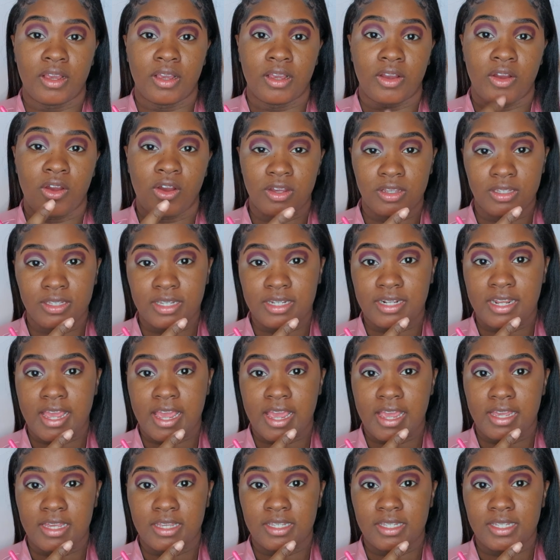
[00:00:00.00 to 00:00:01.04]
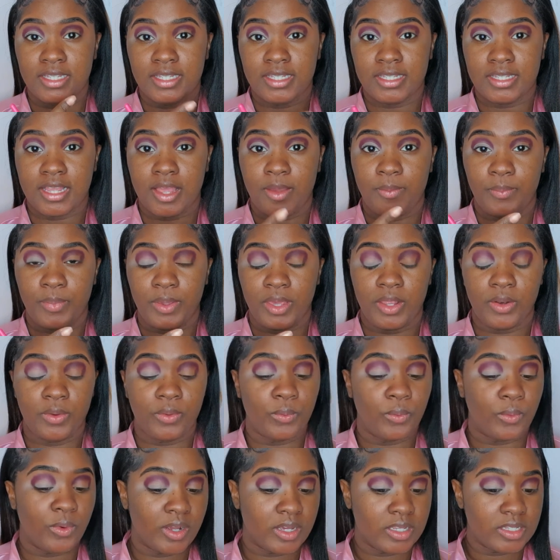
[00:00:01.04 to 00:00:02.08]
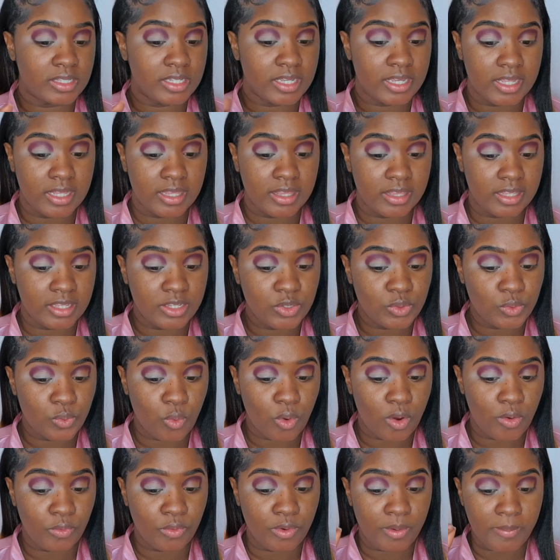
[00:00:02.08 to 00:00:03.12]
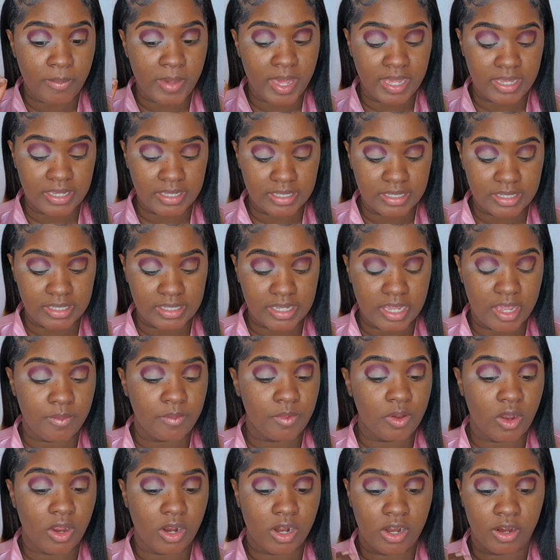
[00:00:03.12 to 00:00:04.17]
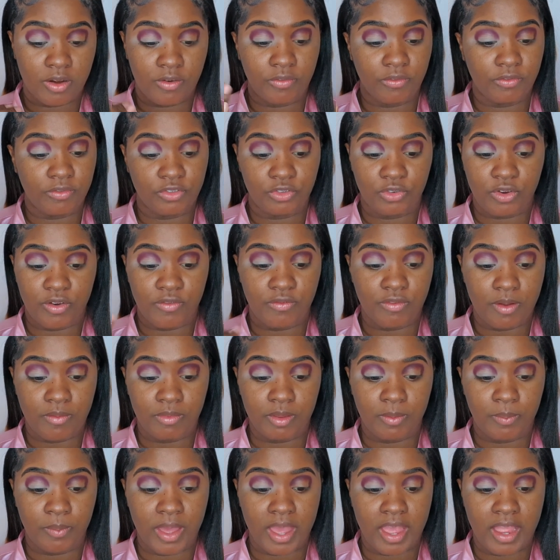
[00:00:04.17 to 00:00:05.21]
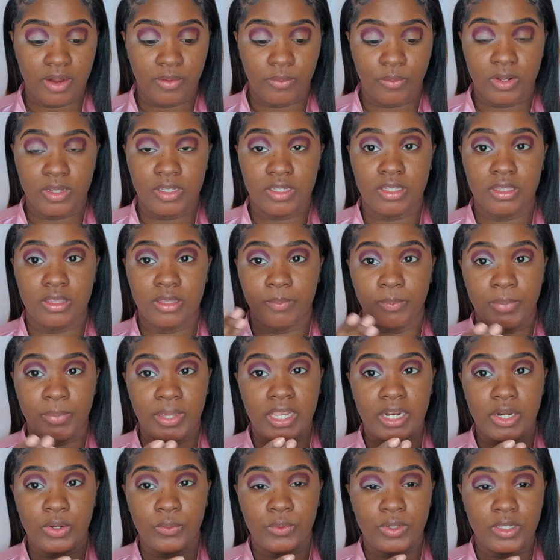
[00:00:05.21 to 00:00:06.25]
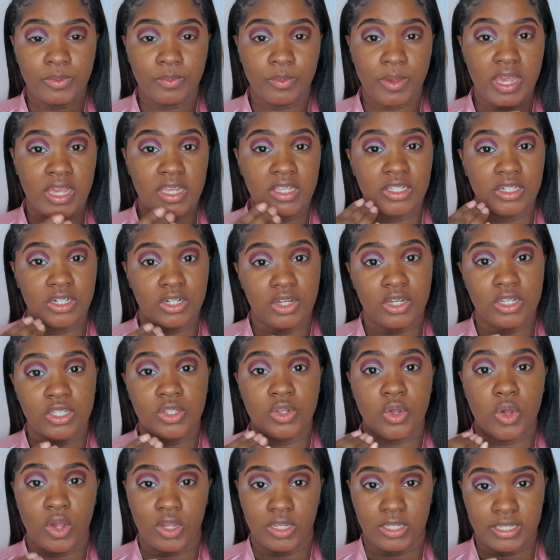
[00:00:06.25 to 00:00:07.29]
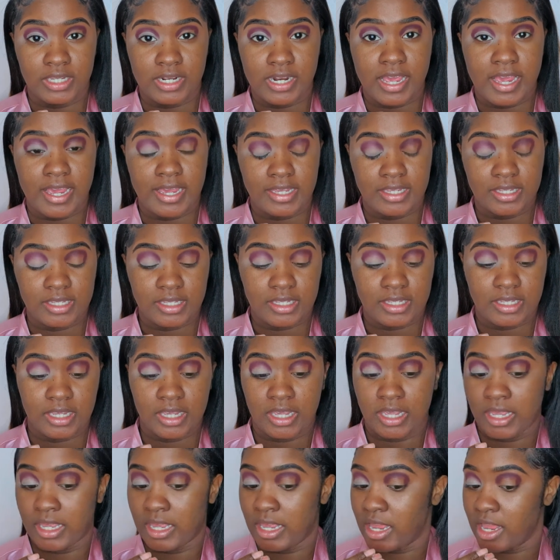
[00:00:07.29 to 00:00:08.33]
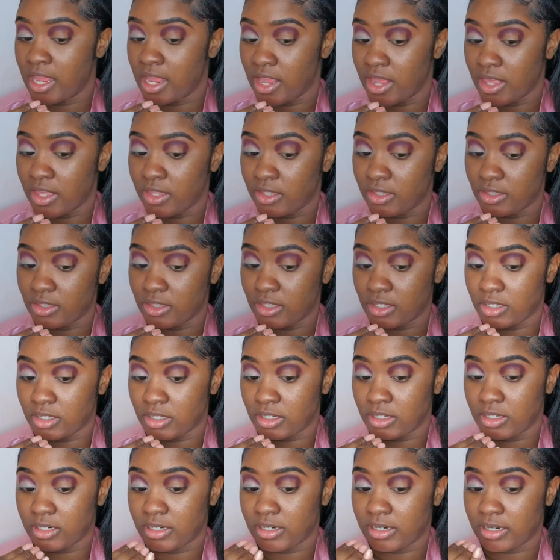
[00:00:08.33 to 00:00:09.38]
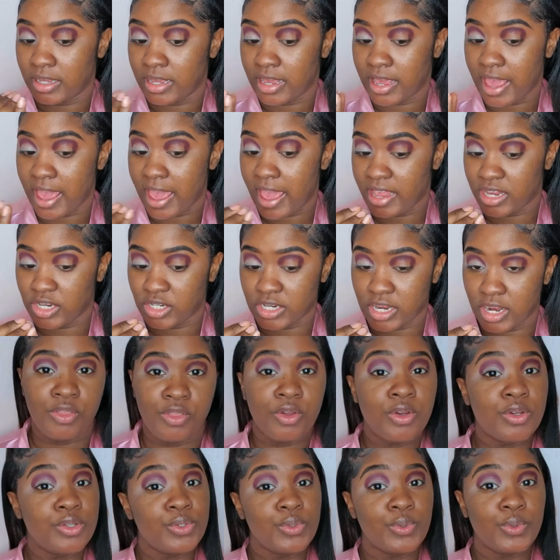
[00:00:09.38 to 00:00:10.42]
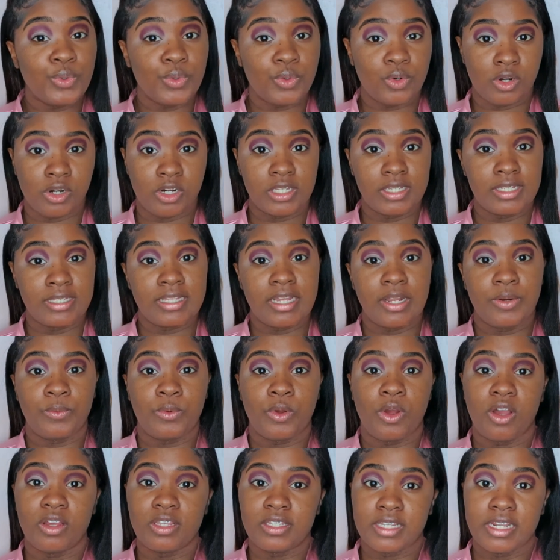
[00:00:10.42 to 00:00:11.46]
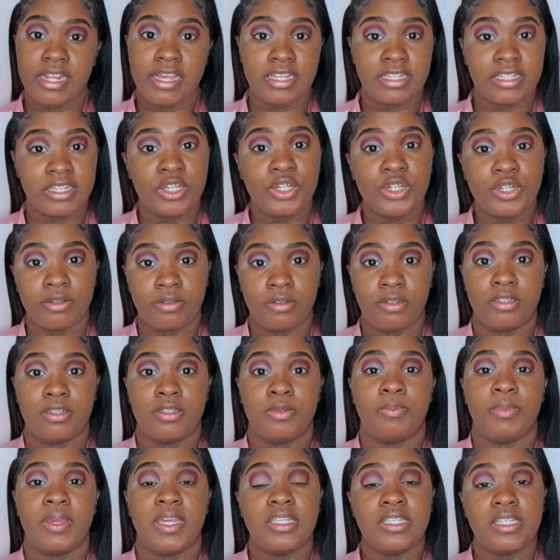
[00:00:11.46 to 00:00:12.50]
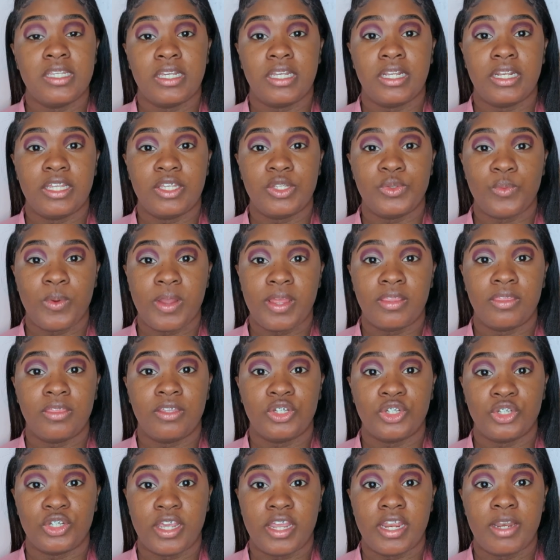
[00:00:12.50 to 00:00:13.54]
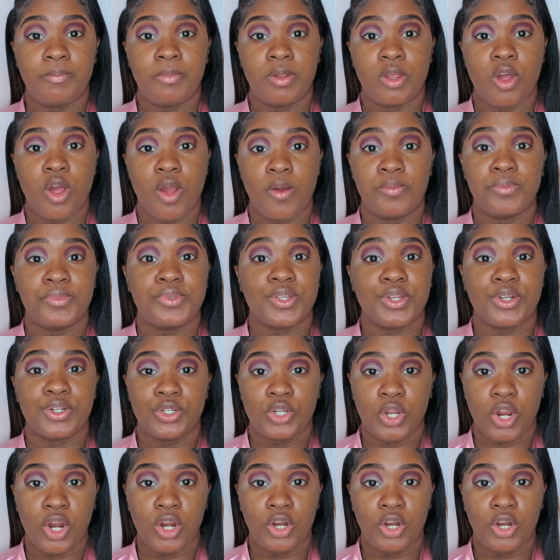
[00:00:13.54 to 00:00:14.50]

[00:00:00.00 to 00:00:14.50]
oxidize a bit, whereas in this one remains the same color straight from the pan, whereas in the Louise base does oxidize the eyeshadow. Those who don't understand what oxidization is, basically is when the shade becomes dark.